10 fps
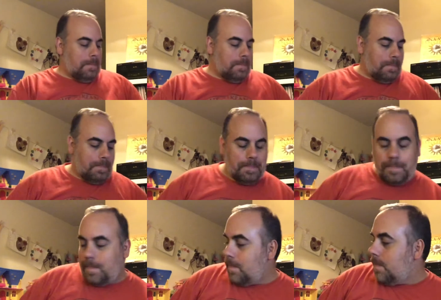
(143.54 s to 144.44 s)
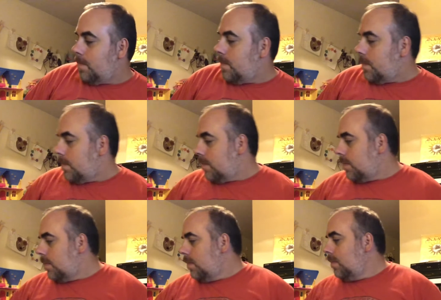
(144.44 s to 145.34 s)

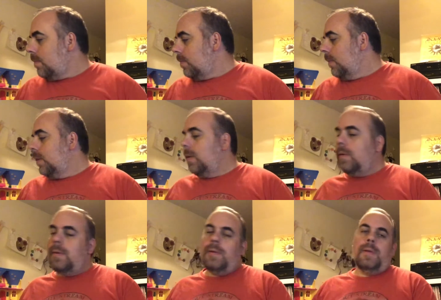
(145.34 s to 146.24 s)
Nothing is said.